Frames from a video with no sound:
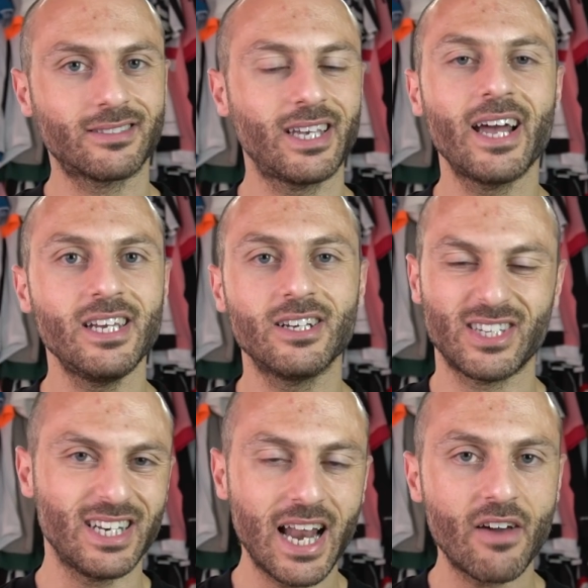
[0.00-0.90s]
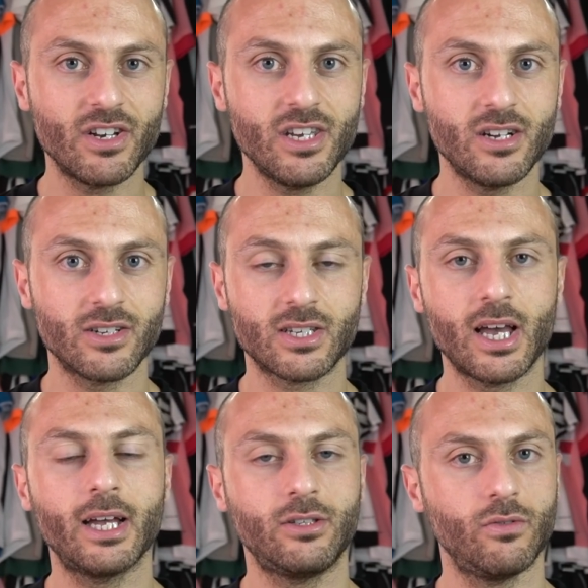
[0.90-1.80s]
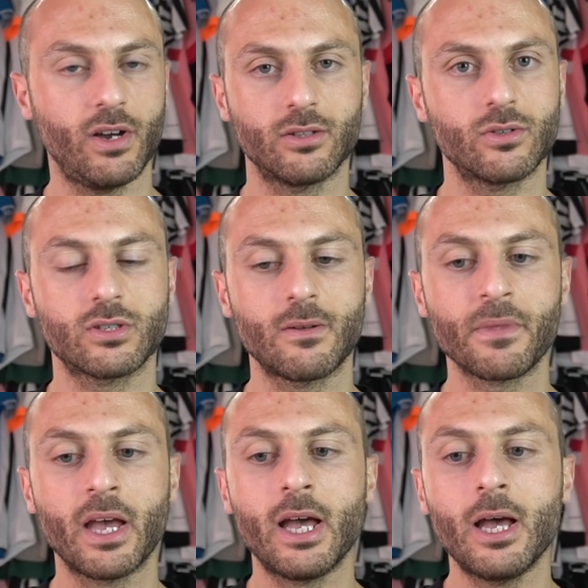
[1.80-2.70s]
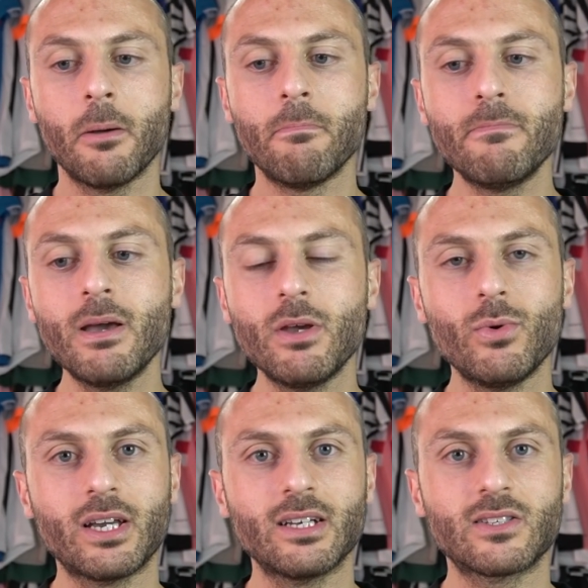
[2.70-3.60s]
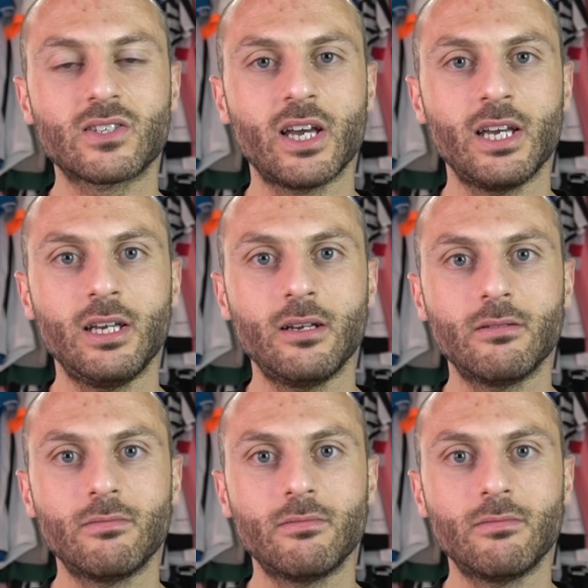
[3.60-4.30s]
10 years, in 11 years at Juventus. Maybe we can say